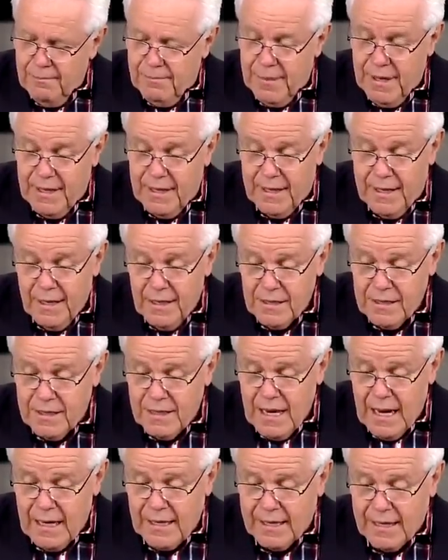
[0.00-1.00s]
but does
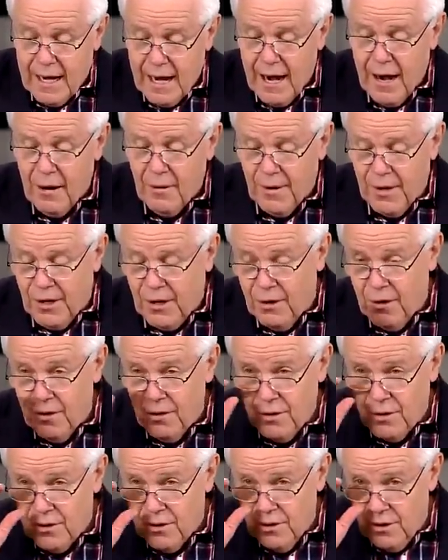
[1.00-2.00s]
not carry
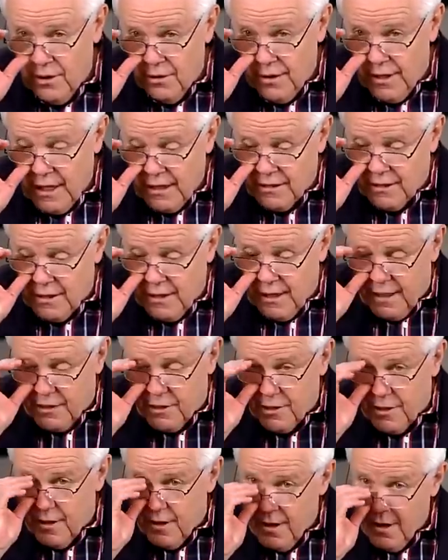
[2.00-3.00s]
you to your
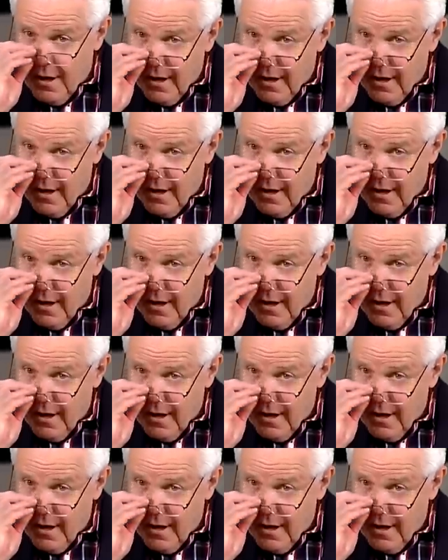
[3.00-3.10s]
destination.